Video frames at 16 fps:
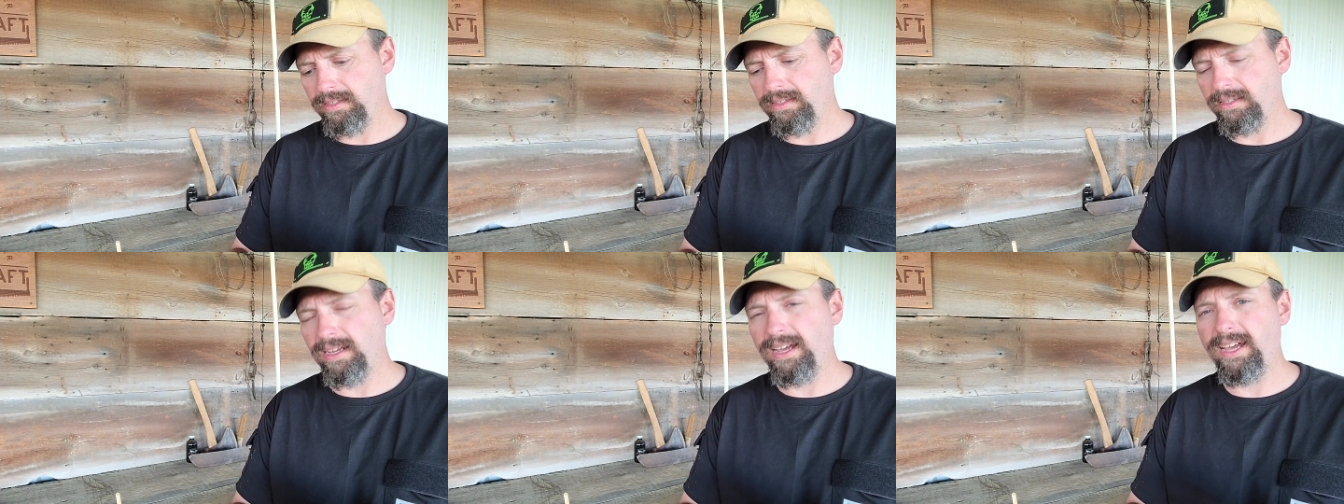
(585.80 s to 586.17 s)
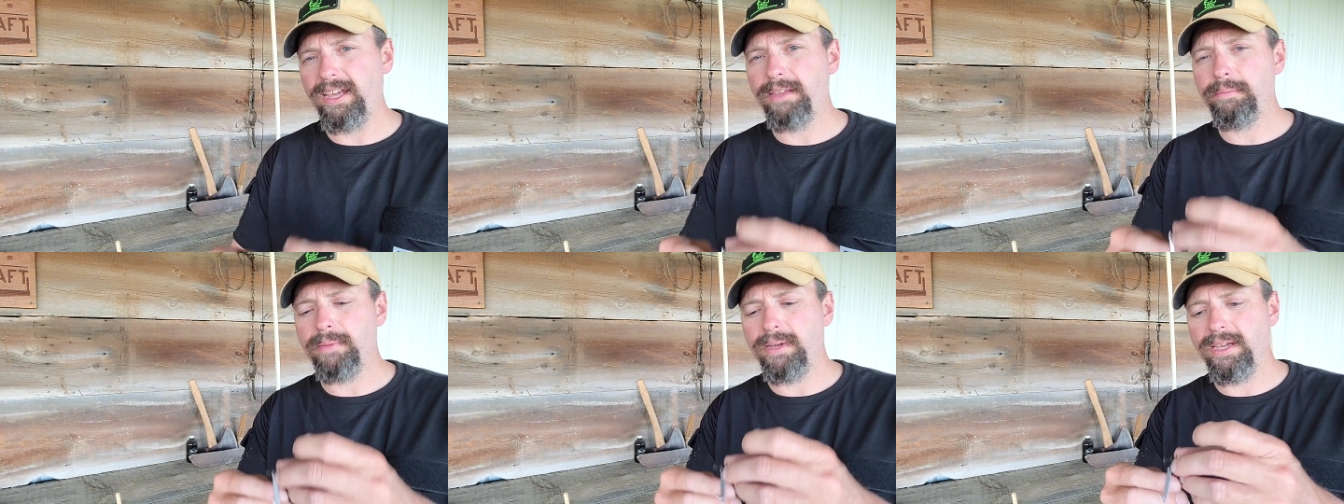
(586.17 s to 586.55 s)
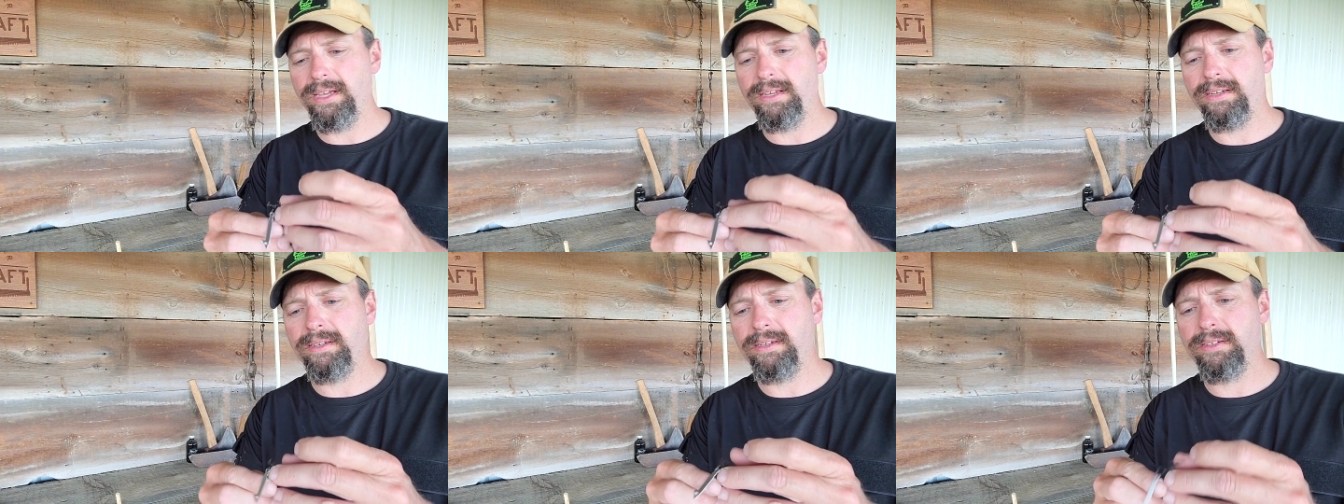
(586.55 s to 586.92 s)
tie
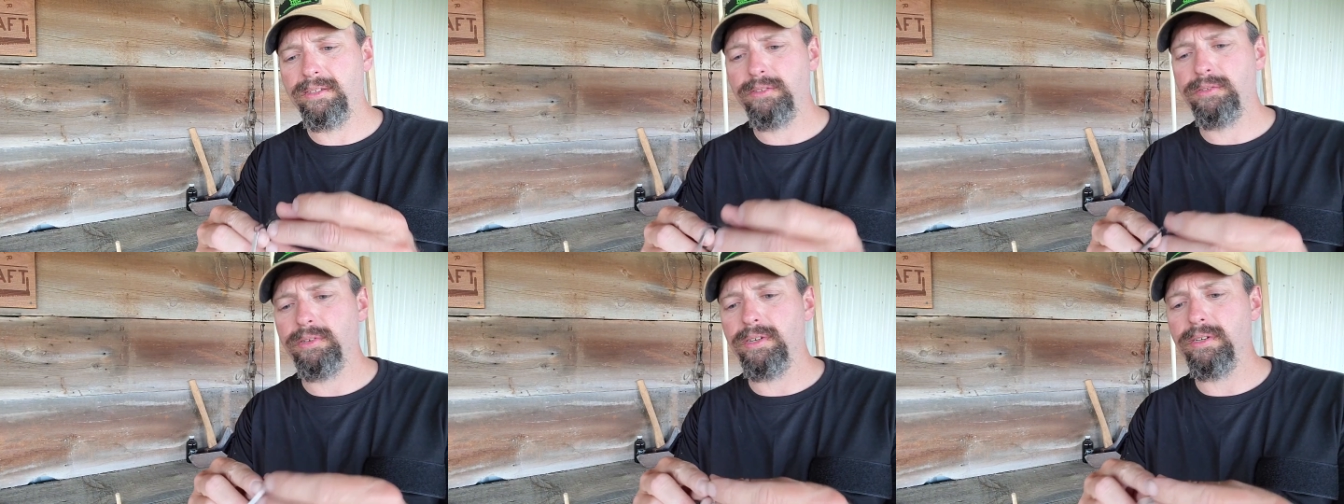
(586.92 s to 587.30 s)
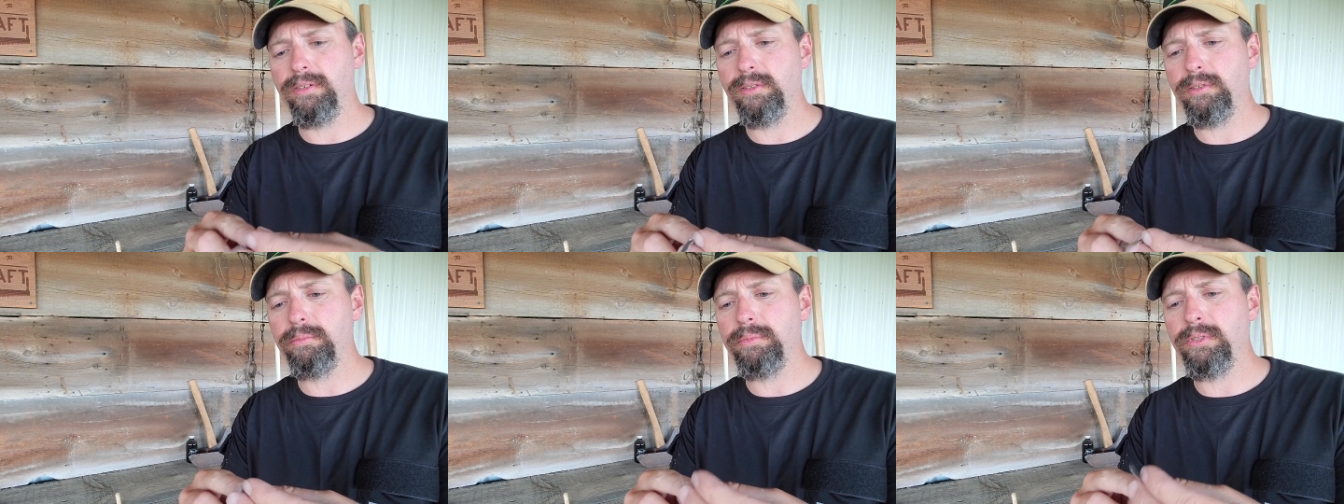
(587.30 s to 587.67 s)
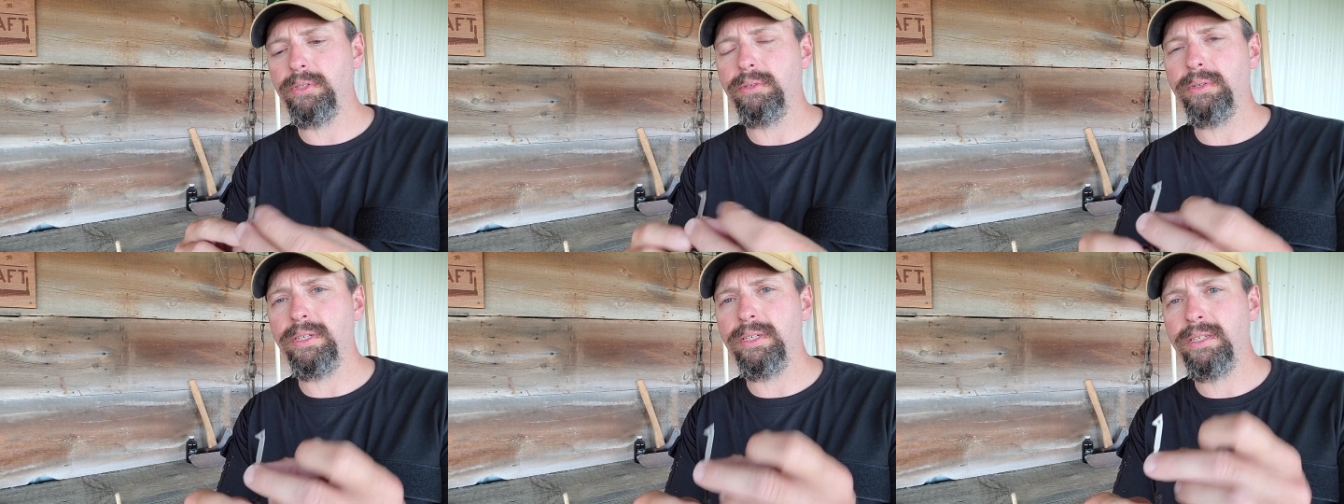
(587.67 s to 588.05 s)
my trigger loop
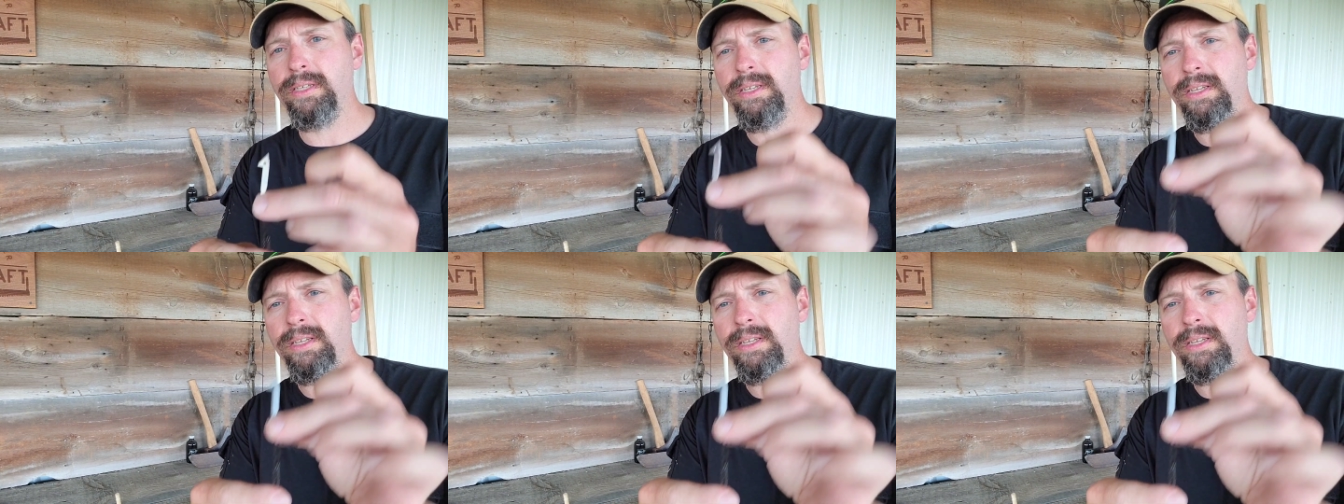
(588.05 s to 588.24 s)
to it.